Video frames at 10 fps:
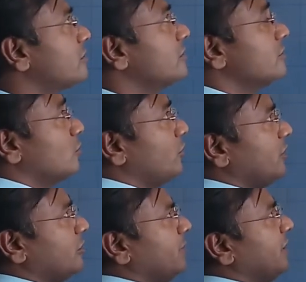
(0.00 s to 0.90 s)
So
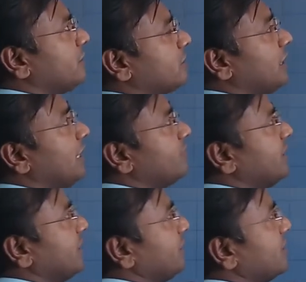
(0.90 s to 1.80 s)
determinant, I have
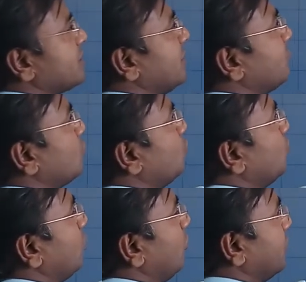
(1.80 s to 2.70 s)
taken this time
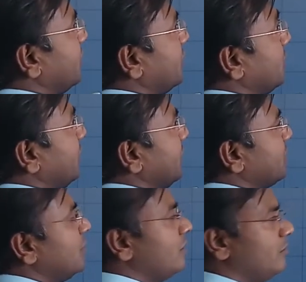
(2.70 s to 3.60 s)
2 order determinant,
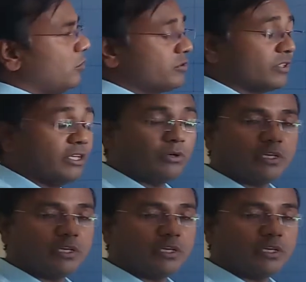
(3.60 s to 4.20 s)
because 3 order